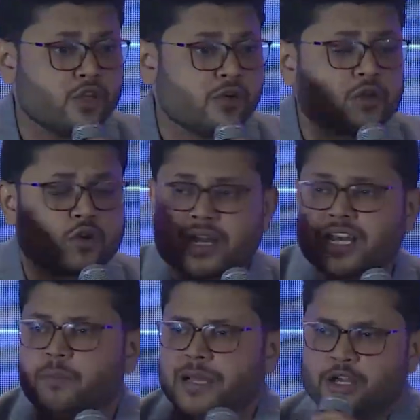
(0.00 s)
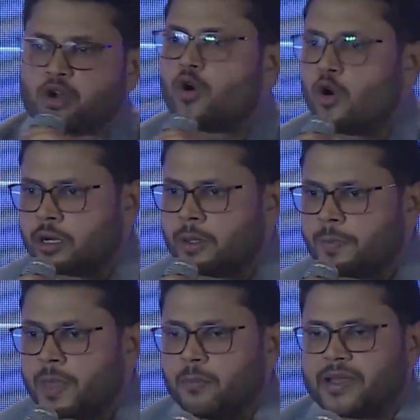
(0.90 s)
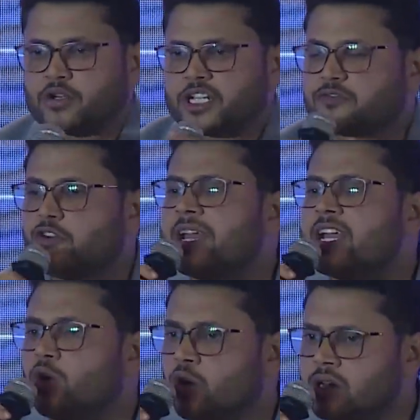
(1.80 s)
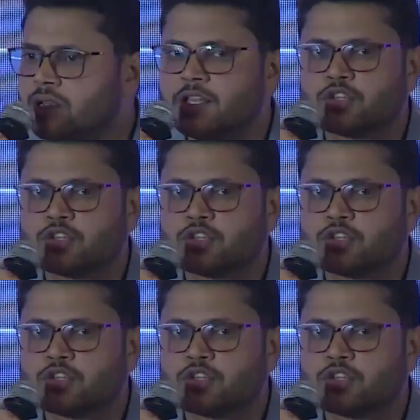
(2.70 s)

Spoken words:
you will quickly build your own because it's for my own.